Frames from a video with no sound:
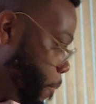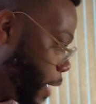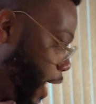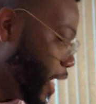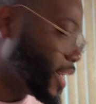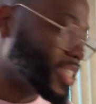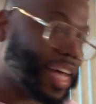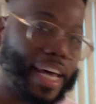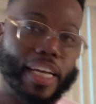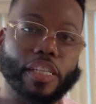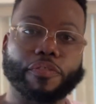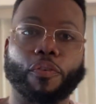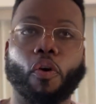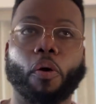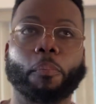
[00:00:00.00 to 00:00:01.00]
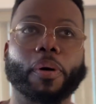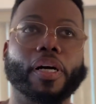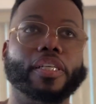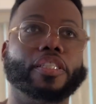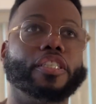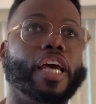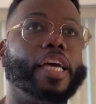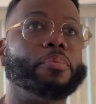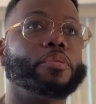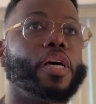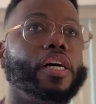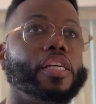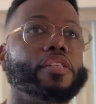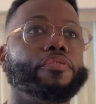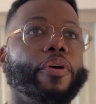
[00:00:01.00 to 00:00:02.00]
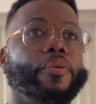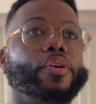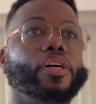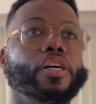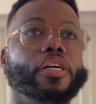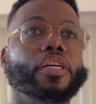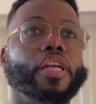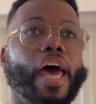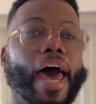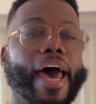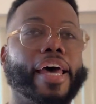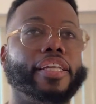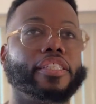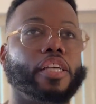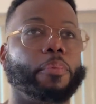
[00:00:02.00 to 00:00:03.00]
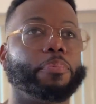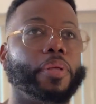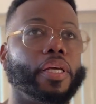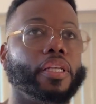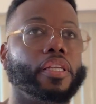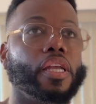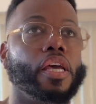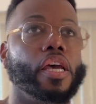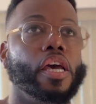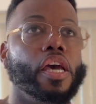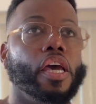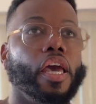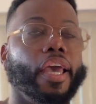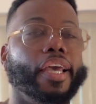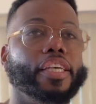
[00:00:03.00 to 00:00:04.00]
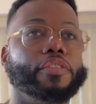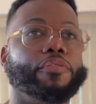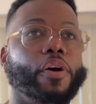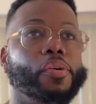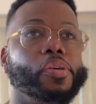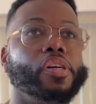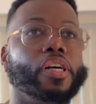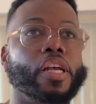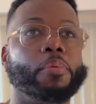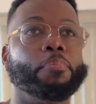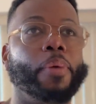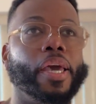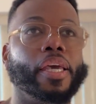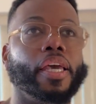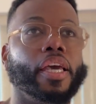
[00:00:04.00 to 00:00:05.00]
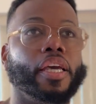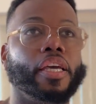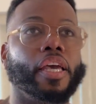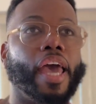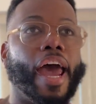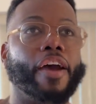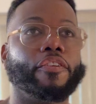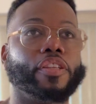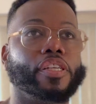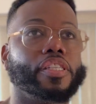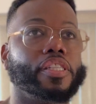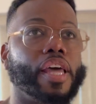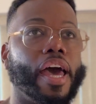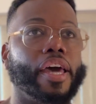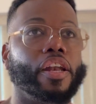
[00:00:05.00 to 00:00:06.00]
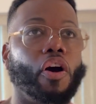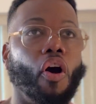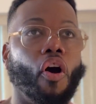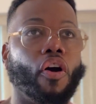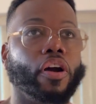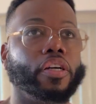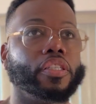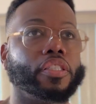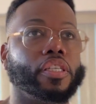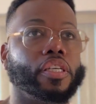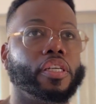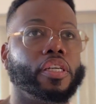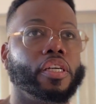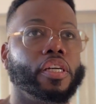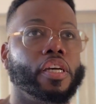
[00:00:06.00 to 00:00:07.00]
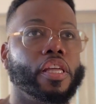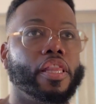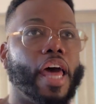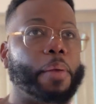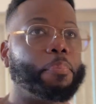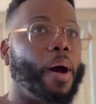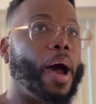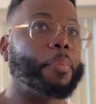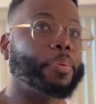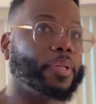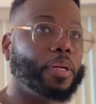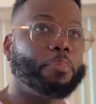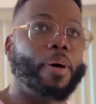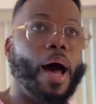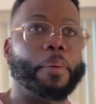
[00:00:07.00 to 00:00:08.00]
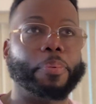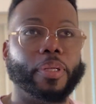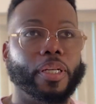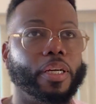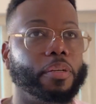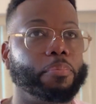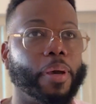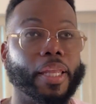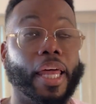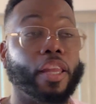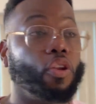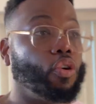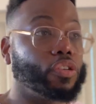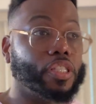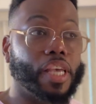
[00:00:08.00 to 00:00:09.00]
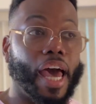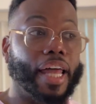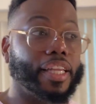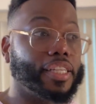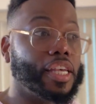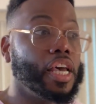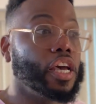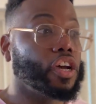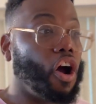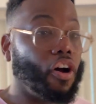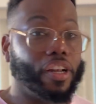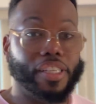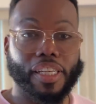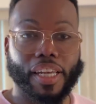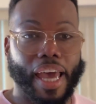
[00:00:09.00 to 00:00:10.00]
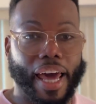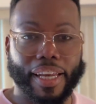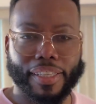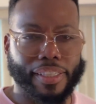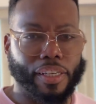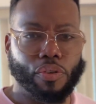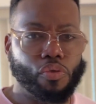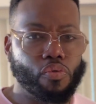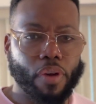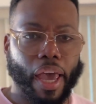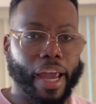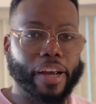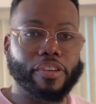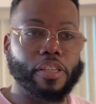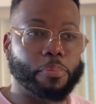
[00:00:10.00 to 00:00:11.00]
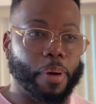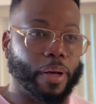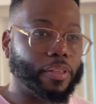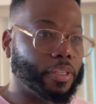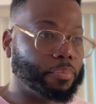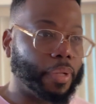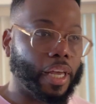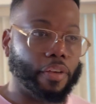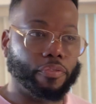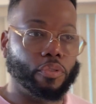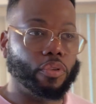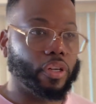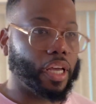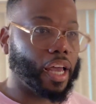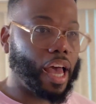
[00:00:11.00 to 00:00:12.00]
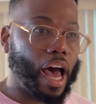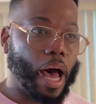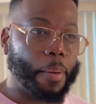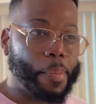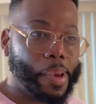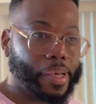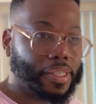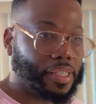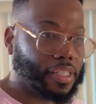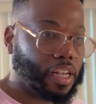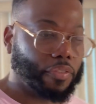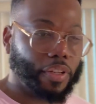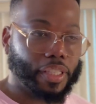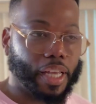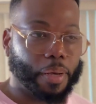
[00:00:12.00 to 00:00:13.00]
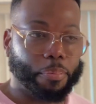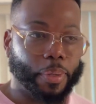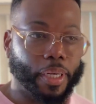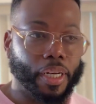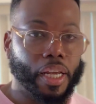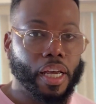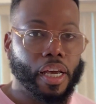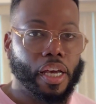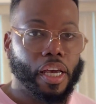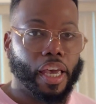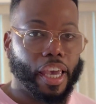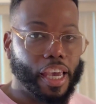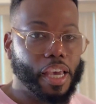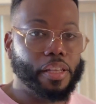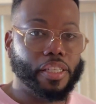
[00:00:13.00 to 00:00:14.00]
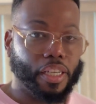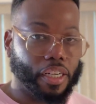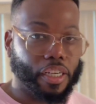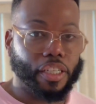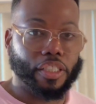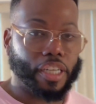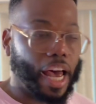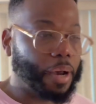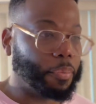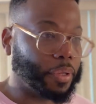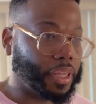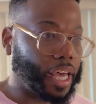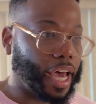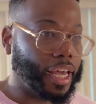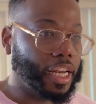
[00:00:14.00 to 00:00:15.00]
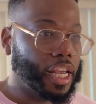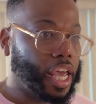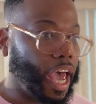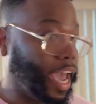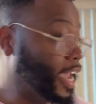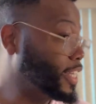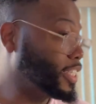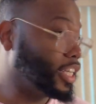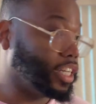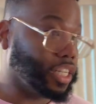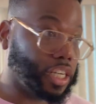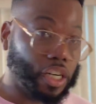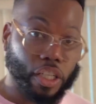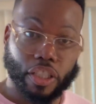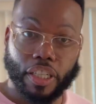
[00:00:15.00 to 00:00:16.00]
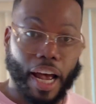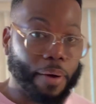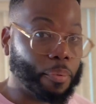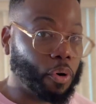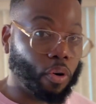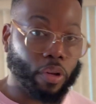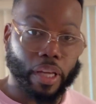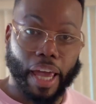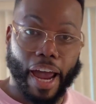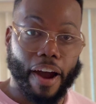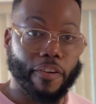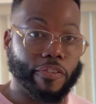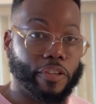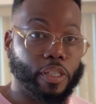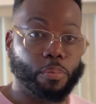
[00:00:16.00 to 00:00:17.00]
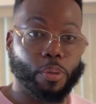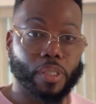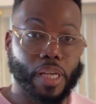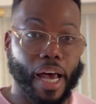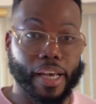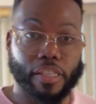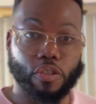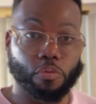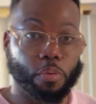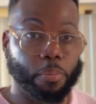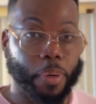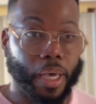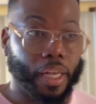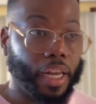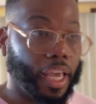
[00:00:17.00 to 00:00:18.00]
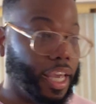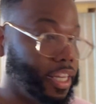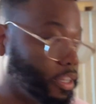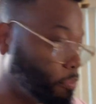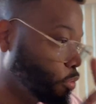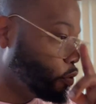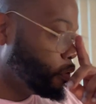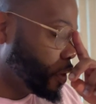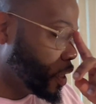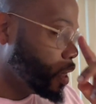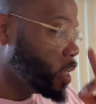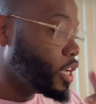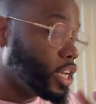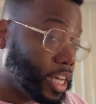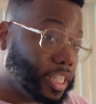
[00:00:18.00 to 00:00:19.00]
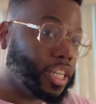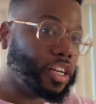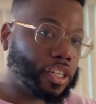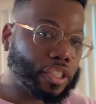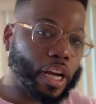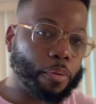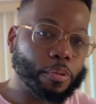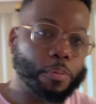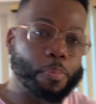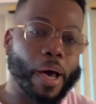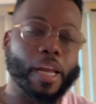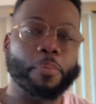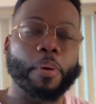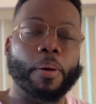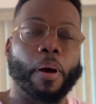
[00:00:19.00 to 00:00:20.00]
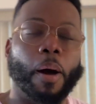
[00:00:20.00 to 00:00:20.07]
And it's not his fault because James Gunn is very good at something. He's very good at making characters that aren't that popular, big like Lost Galaxy, Guardians of the Galaxy. Who cares about them? Like if you look at comics and stuff like that, but he did a good job with that, and he did a good job with all the characters besides Superman in the movie. He did a good job with Spider-Man.